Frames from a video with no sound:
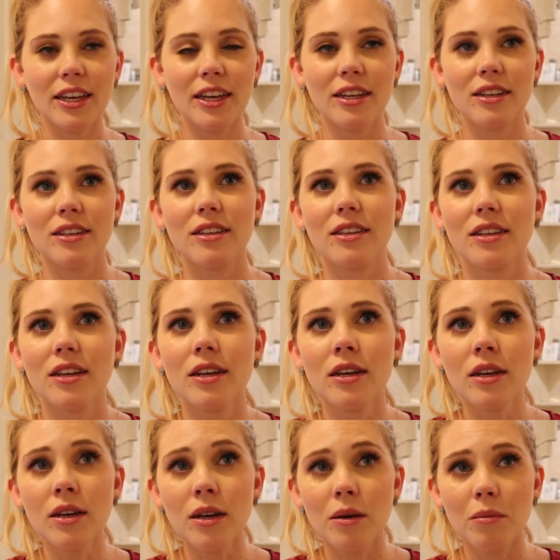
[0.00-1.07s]
And
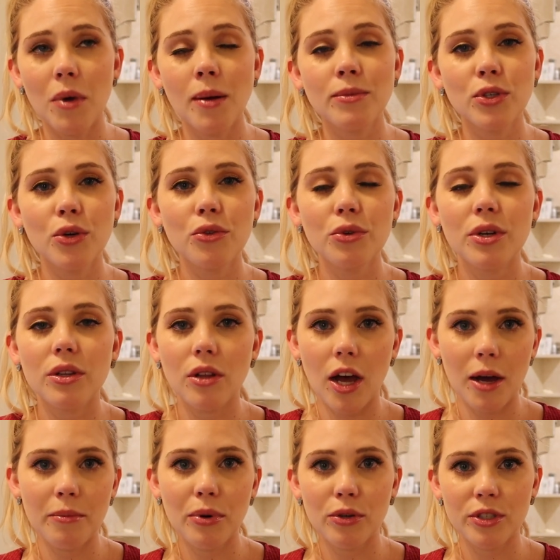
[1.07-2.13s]
moms go through a
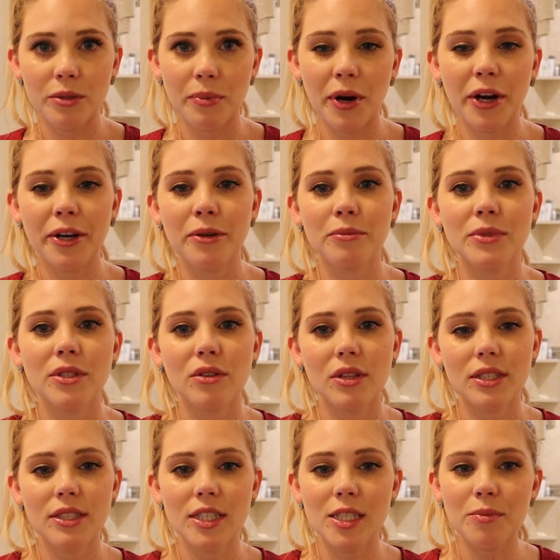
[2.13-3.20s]
lot postpartum, so
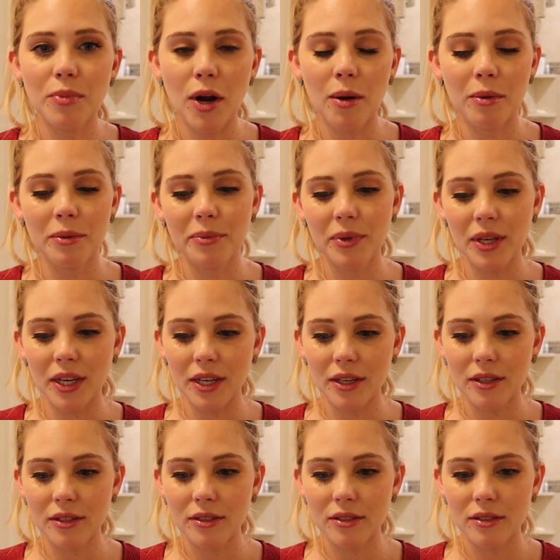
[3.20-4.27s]
this is
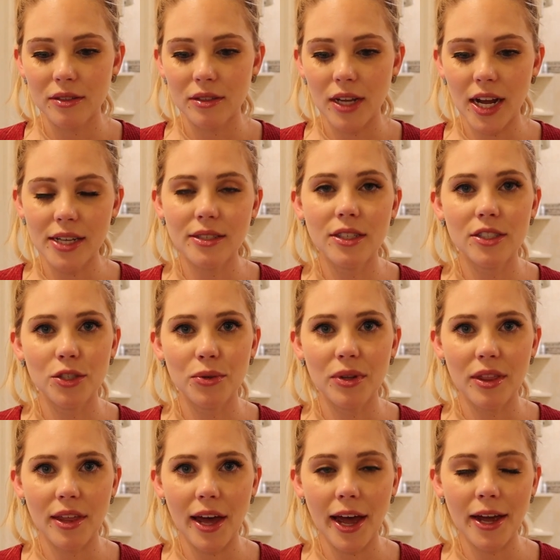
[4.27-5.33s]
probably, has to do
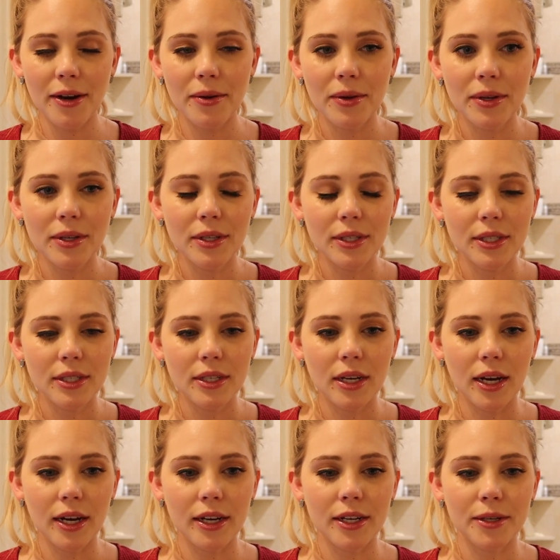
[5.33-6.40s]
with that.
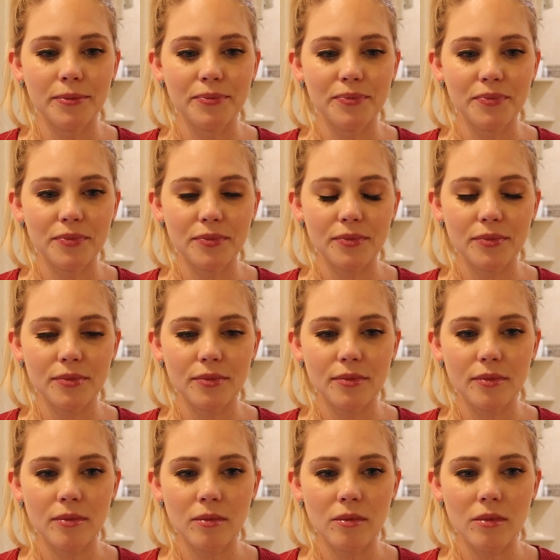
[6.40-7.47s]
Um,
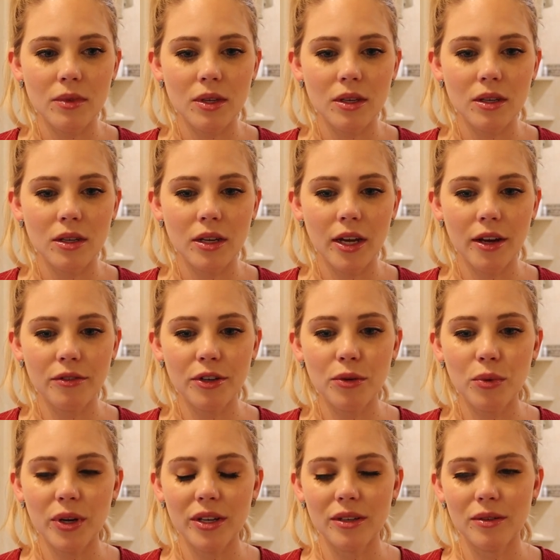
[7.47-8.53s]

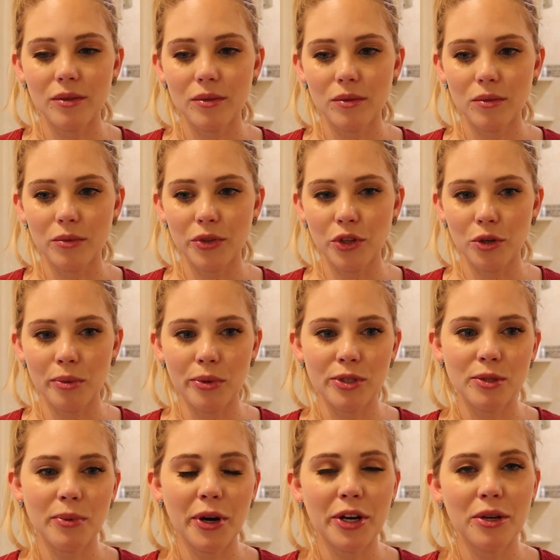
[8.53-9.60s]
everyone, when they're
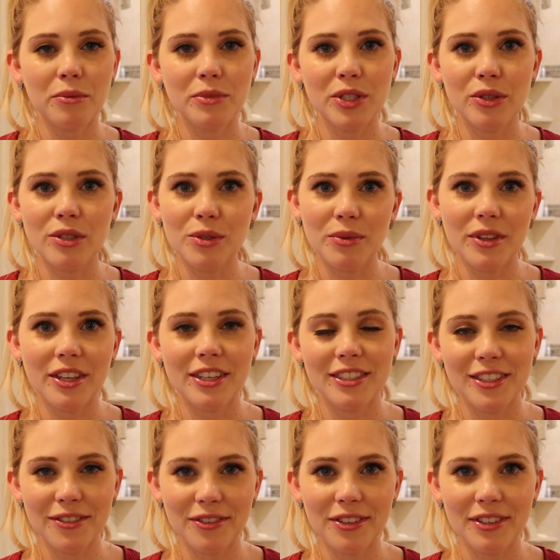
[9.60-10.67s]
postpartum, deals with
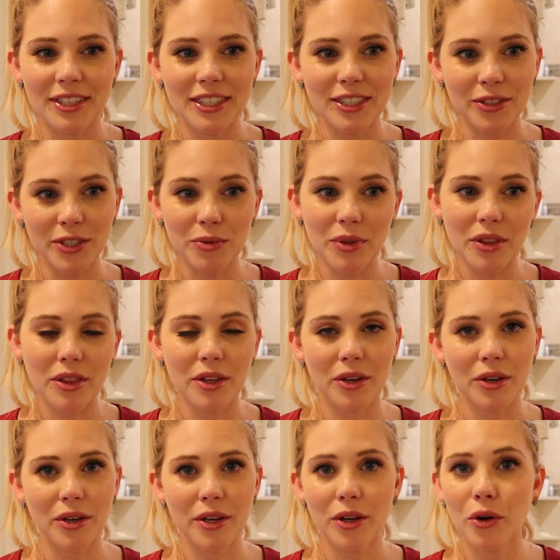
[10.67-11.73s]
it differently, deals with
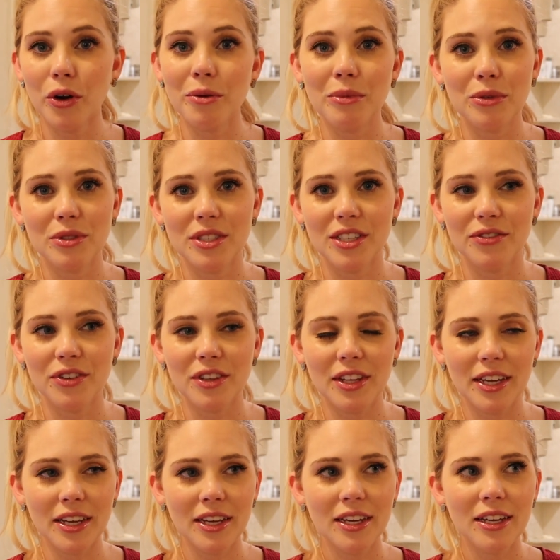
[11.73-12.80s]
the hormones
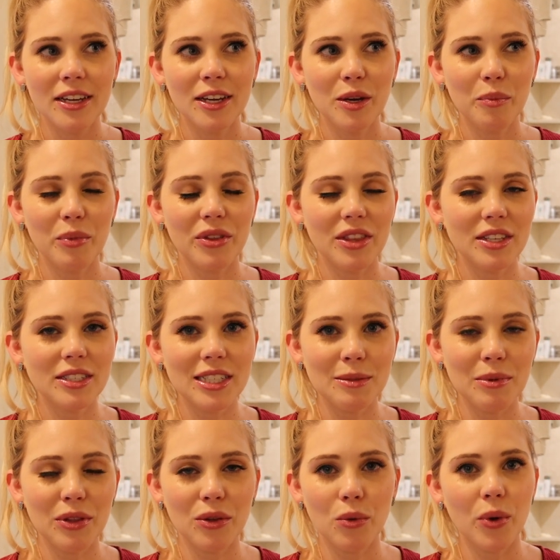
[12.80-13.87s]
differently, but this has
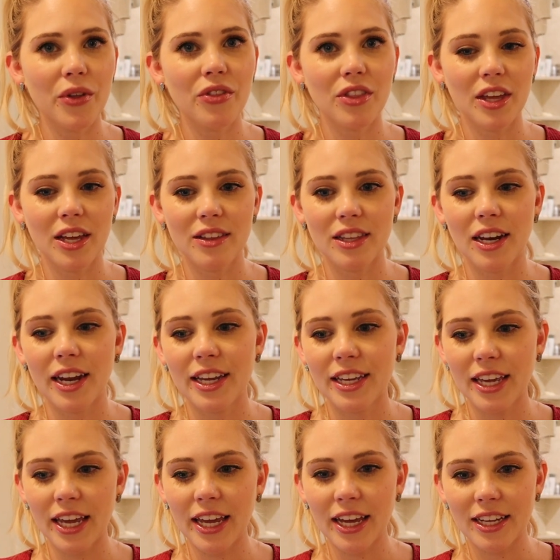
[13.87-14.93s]
been the one thing that I
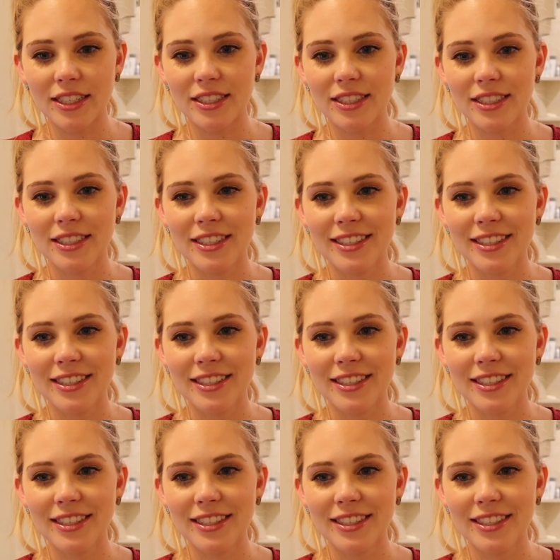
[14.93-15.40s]
can't,